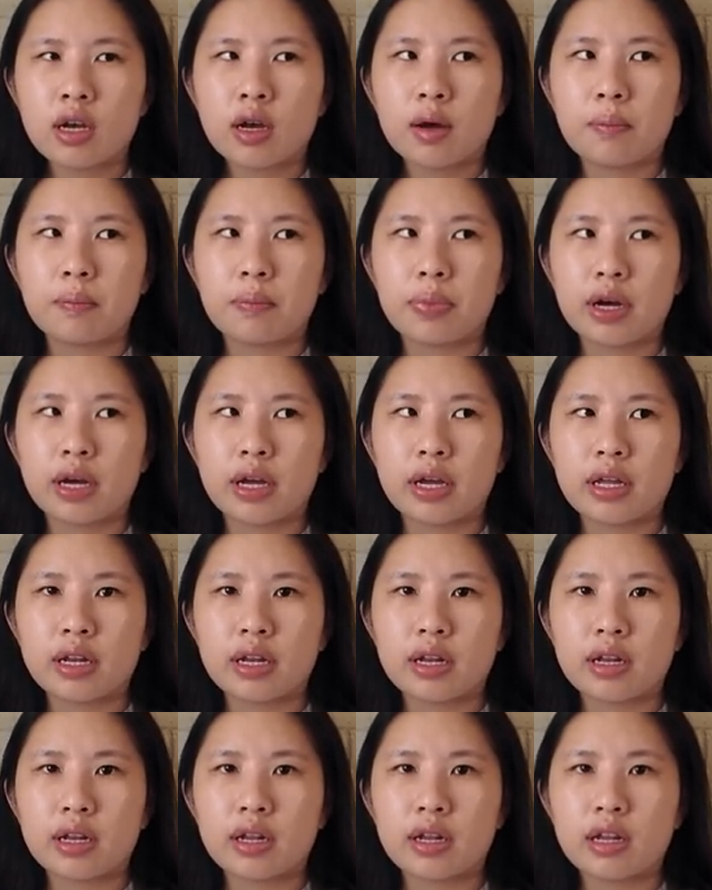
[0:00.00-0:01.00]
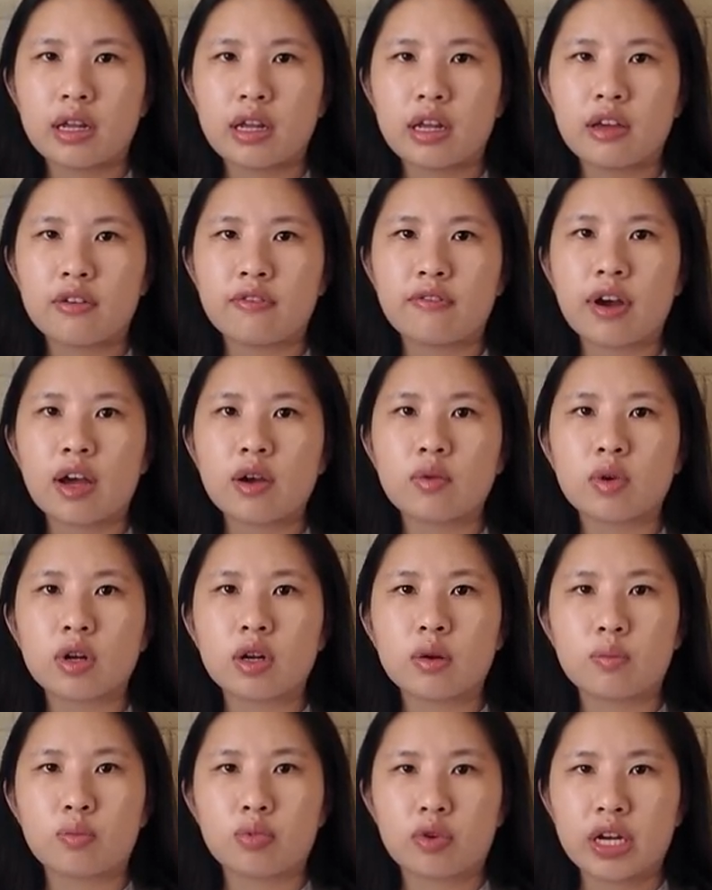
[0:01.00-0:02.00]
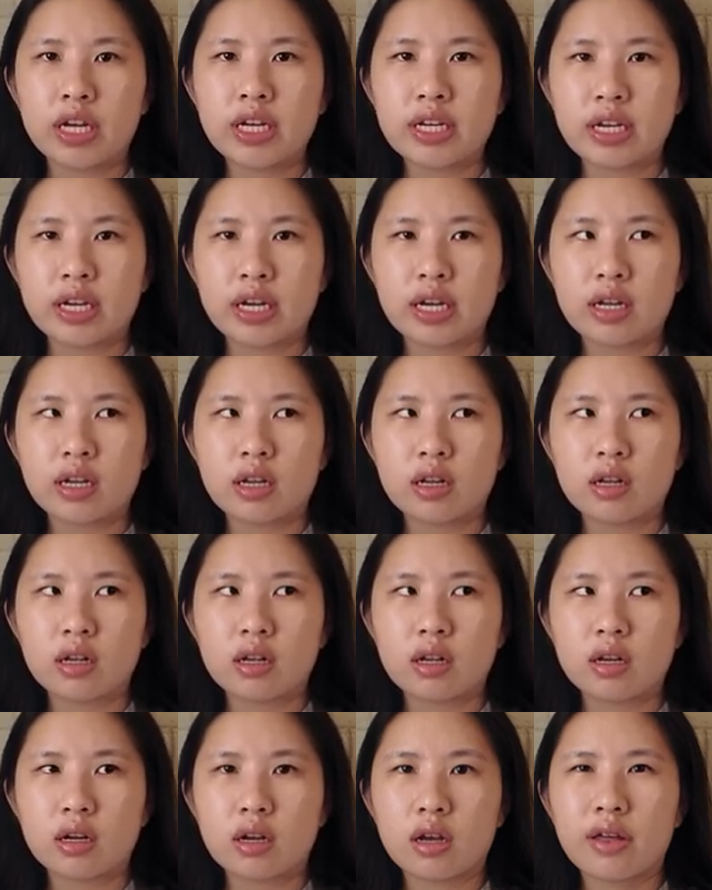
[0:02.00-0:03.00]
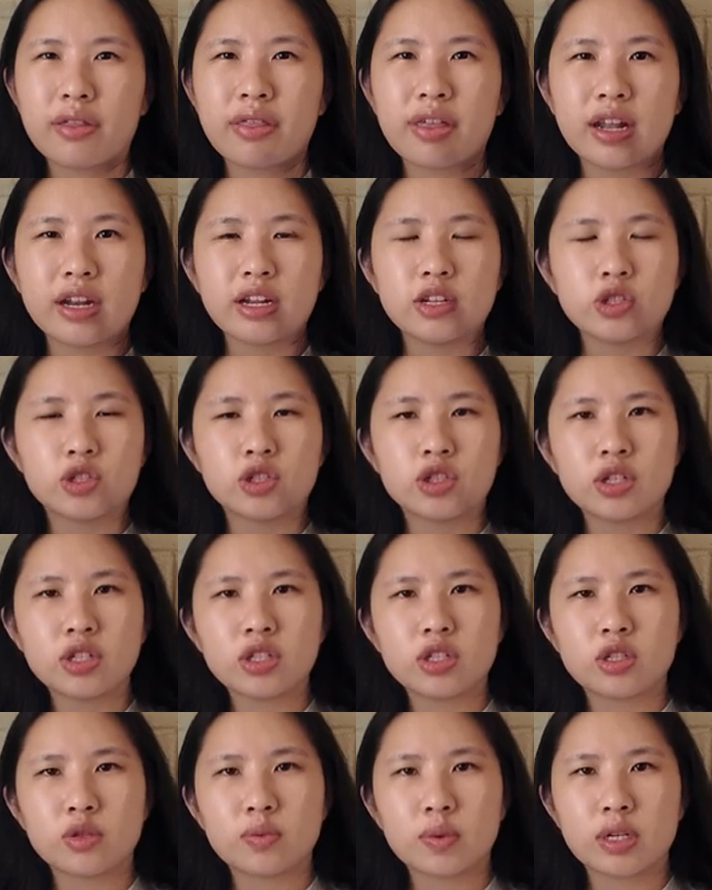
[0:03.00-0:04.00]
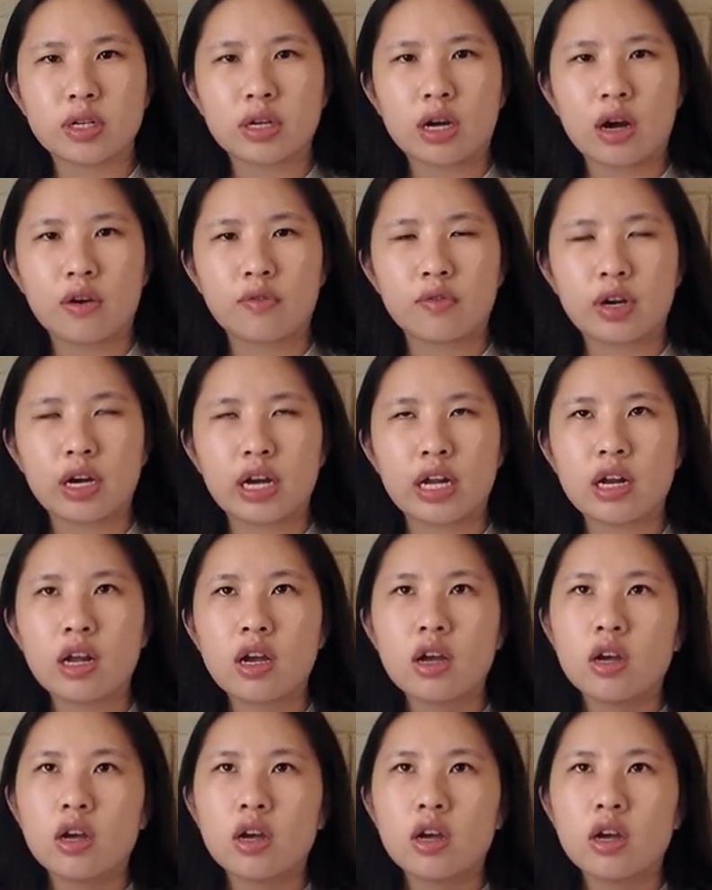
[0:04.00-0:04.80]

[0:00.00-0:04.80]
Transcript: But if I were to break it, then insurance would cover it.